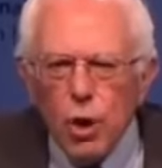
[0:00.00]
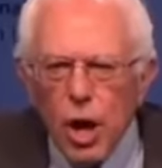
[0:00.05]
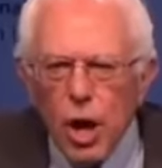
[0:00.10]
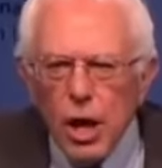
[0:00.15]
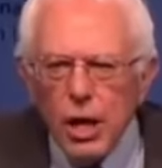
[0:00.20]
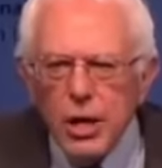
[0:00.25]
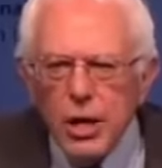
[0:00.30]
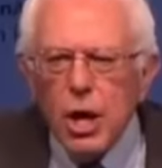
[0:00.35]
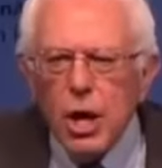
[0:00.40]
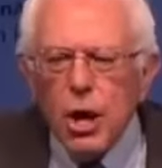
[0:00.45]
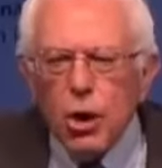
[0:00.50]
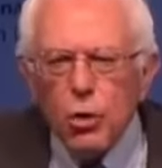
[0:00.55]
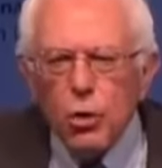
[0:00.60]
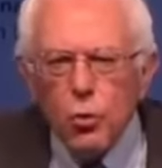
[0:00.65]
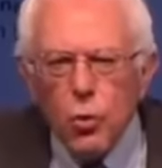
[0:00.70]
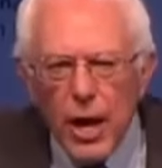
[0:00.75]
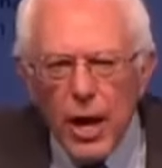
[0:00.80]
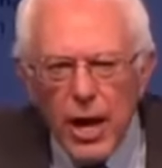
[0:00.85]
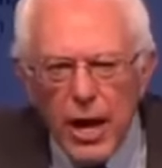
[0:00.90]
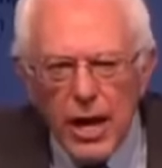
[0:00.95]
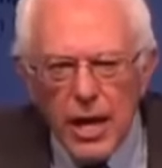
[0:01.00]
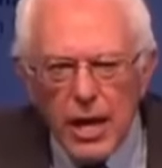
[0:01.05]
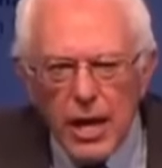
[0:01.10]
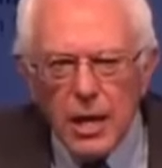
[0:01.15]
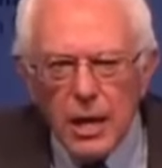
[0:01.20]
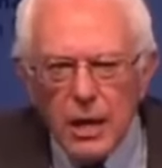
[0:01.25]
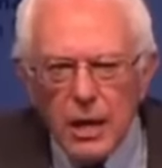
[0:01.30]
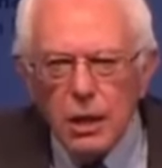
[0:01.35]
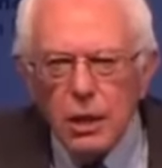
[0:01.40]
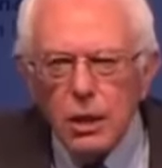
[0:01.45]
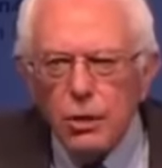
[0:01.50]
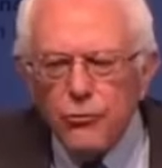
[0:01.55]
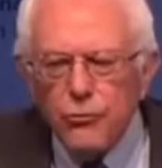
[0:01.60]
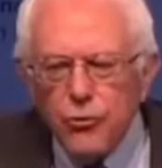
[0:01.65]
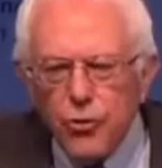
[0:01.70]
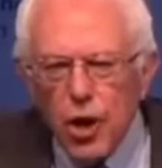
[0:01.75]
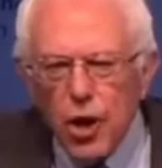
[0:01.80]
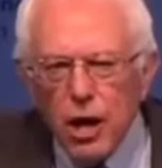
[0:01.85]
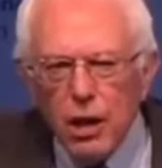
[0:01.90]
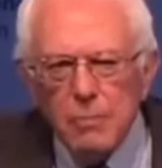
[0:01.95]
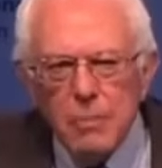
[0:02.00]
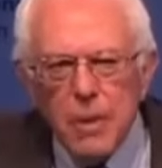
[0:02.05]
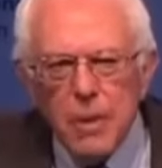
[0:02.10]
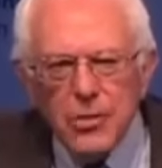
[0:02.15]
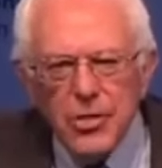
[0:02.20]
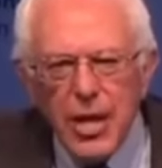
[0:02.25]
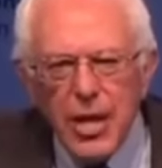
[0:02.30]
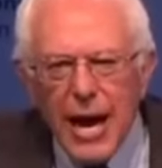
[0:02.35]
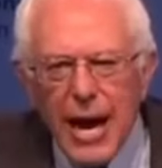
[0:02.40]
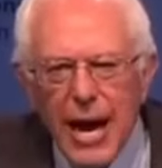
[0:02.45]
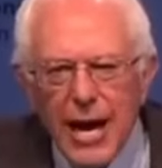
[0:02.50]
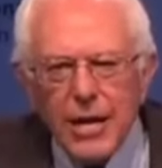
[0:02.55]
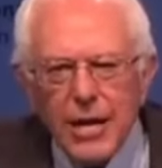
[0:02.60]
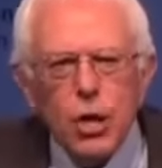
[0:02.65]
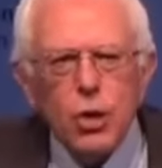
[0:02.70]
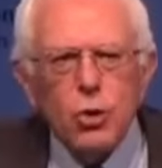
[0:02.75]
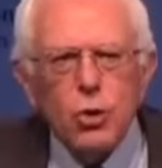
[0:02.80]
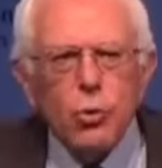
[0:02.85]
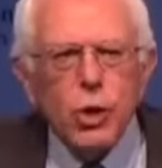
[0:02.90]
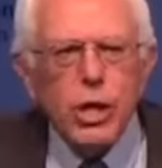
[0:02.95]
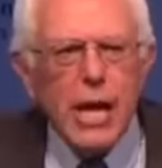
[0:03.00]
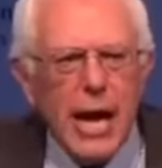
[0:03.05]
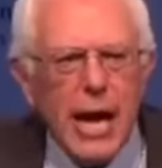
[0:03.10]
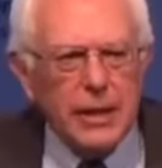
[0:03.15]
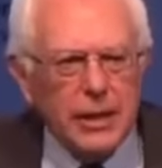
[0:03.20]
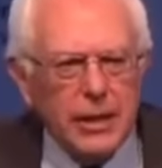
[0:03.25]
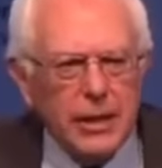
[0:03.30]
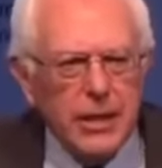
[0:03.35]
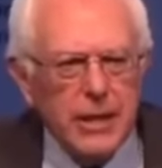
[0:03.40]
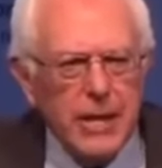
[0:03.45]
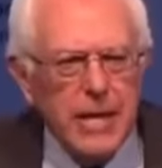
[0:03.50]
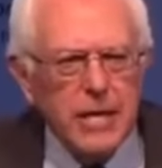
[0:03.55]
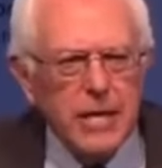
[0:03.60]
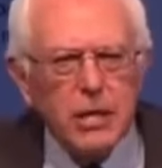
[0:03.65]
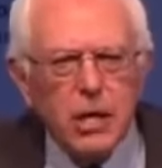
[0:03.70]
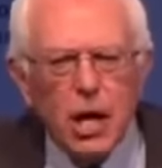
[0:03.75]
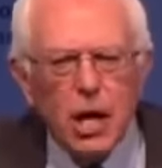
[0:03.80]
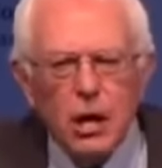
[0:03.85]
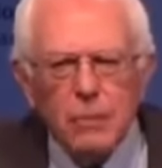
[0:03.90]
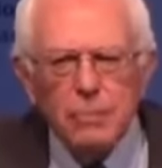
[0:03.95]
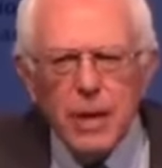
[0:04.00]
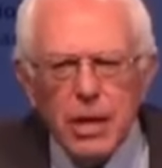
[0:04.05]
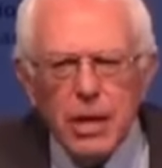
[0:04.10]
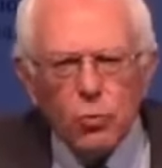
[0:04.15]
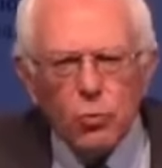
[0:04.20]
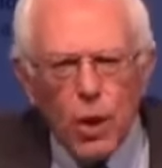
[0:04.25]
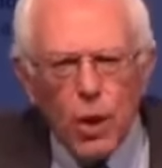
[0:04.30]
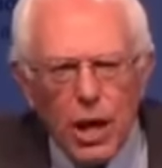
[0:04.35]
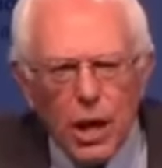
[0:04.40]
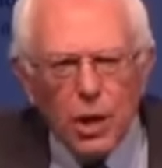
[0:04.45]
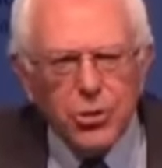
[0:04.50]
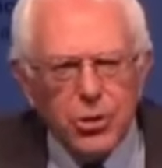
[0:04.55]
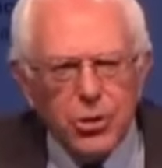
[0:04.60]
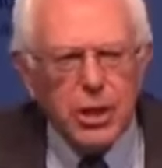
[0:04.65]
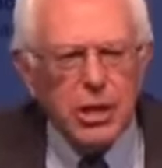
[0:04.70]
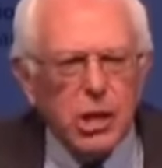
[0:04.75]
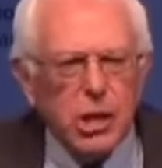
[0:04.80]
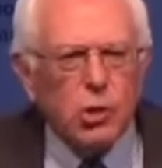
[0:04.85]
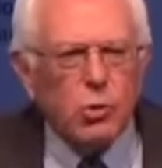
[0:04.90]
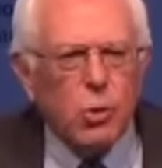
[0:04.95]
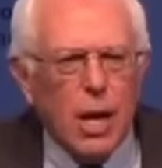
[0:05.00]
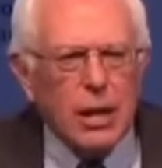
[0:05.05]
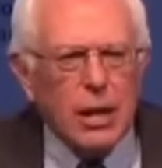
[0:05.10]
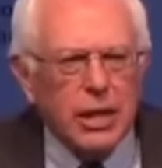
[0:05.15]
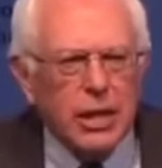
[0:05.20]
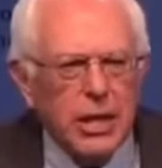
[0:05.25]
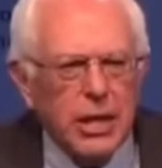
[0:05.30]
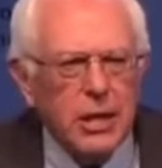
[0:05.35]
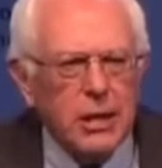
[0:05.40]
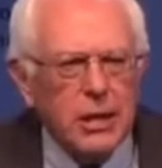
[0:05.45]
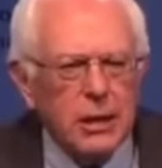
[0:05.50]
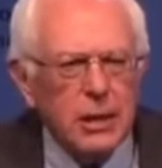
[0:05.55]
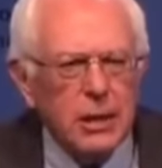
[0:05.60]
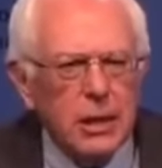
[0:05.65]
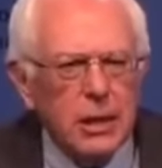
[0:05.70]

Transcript: run away from that reality. Income and wealth inequality